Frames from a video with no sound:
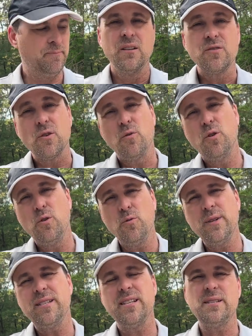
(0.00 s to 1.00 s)
So who
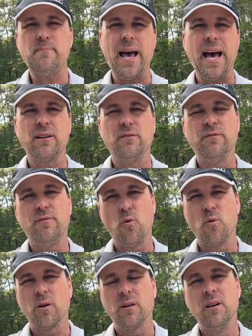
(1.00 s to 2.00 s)
is this paddle
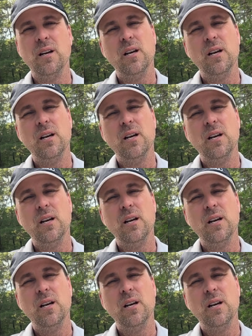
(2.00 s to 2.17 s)
for?